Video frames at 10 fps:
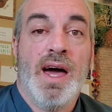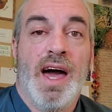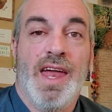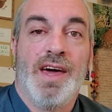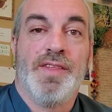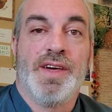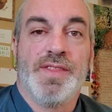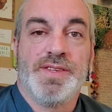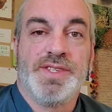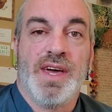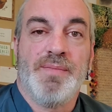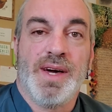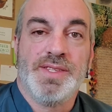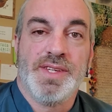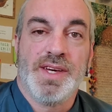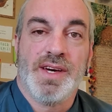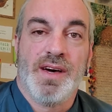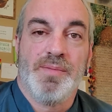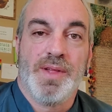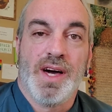And I think the same idea
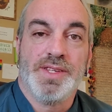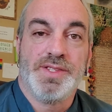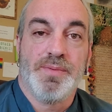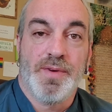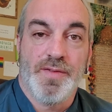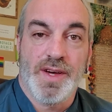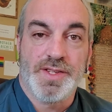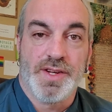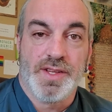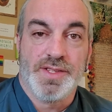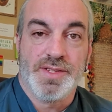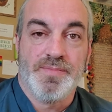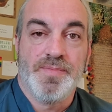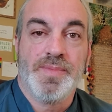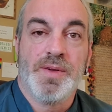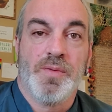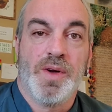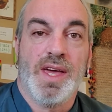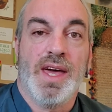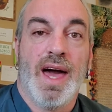applies to professionalism.
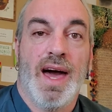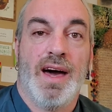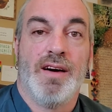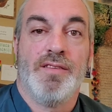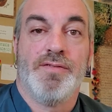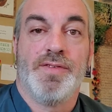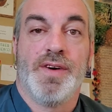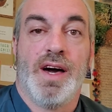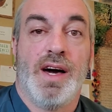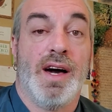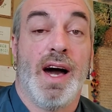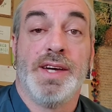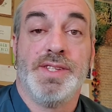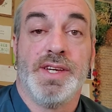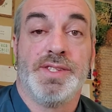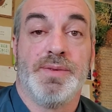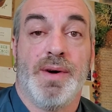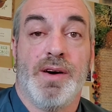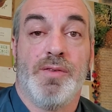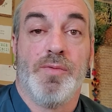We have ideas
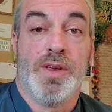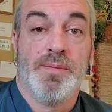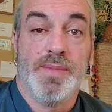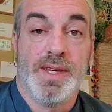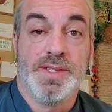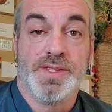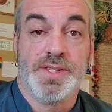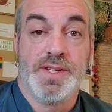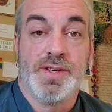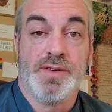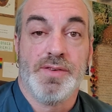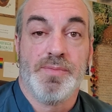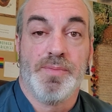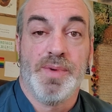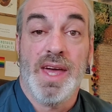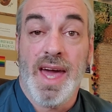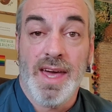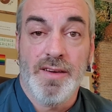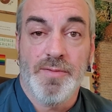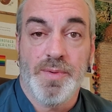about what it means to
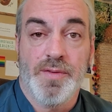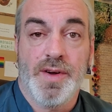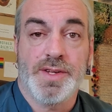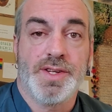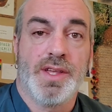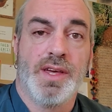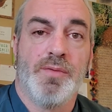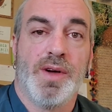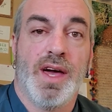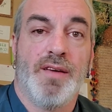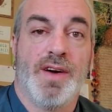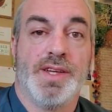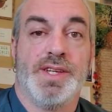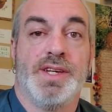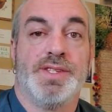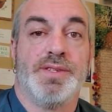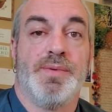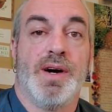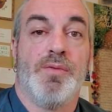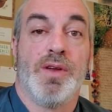behave professionally. We have ideas
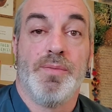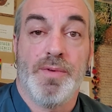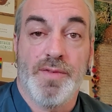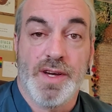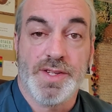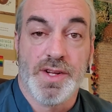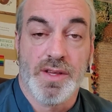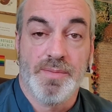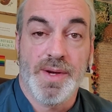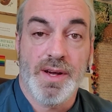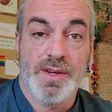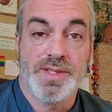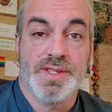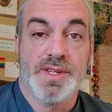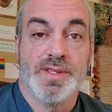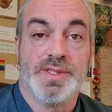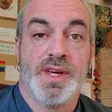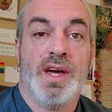about what a professional appearance is.